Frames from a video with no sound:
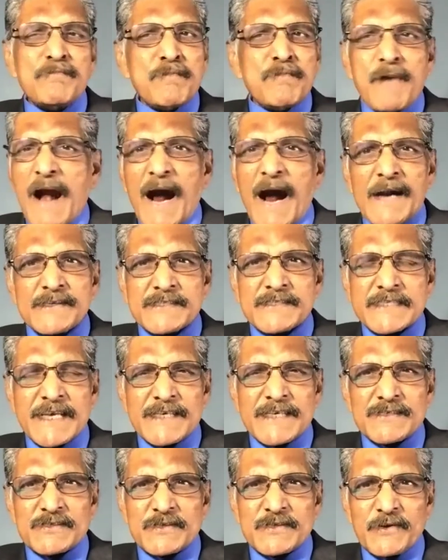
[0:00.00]
God
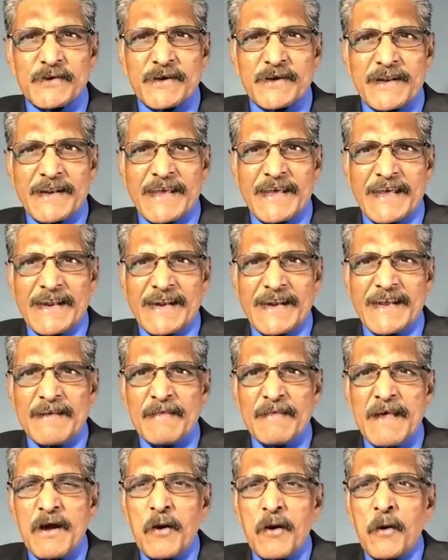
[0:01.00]
says so clearly,
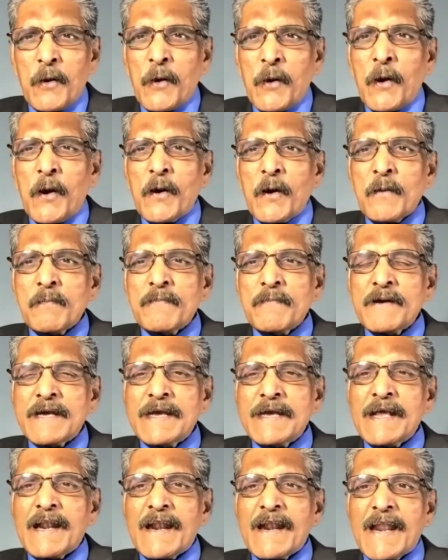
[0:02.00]
whom
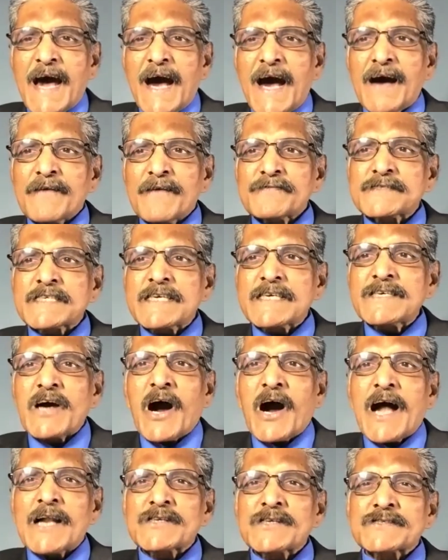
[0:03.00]
he loves, he
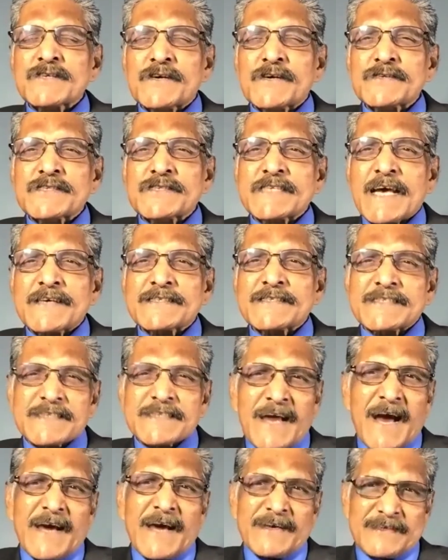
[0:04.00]
also
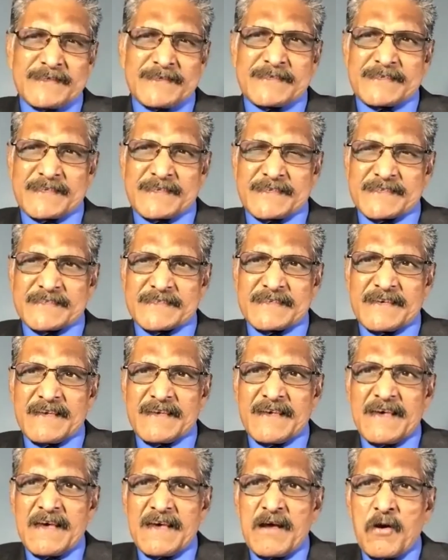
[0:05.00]
chastises.
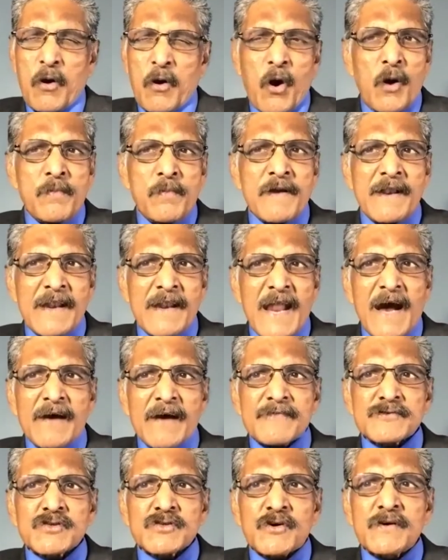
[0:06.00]
Whom he
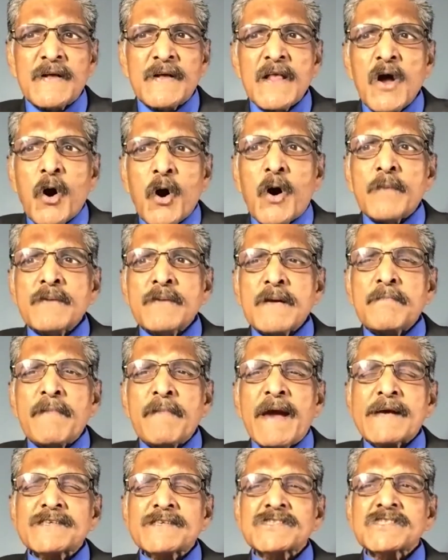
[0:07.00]
loves, whom he
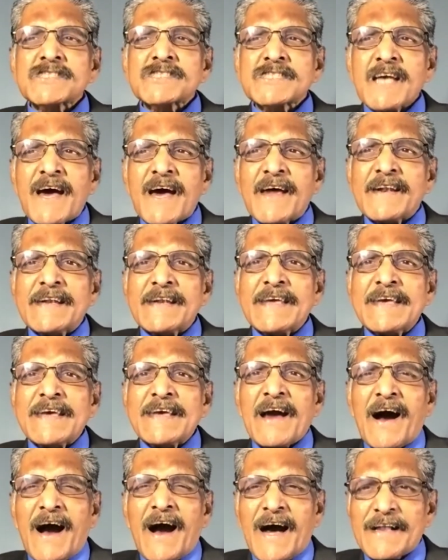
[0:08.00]
makes son, he
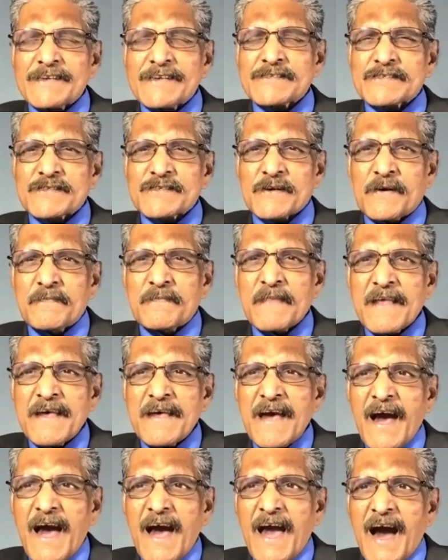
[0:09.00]
also
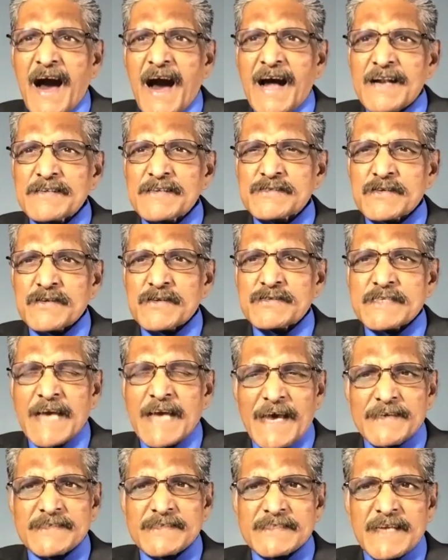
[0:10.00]

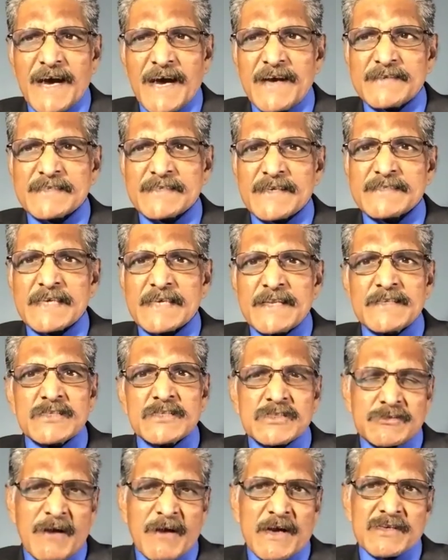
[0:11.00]
chastises,
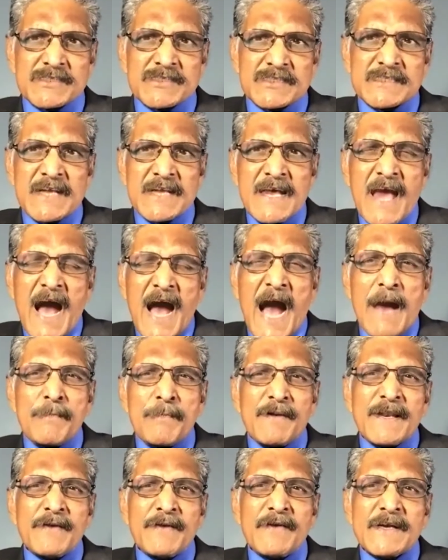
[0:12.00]
instructs. I
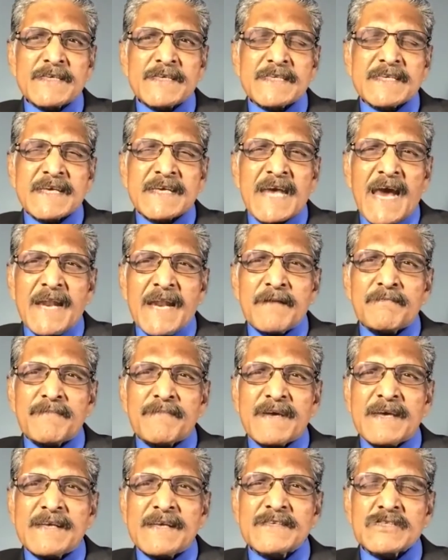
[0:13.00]
believe it can
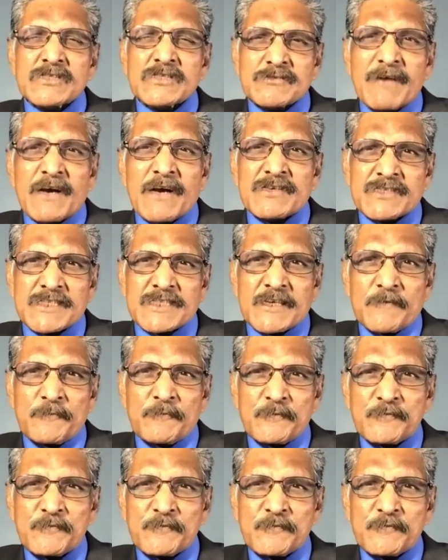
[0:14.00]
be instruction.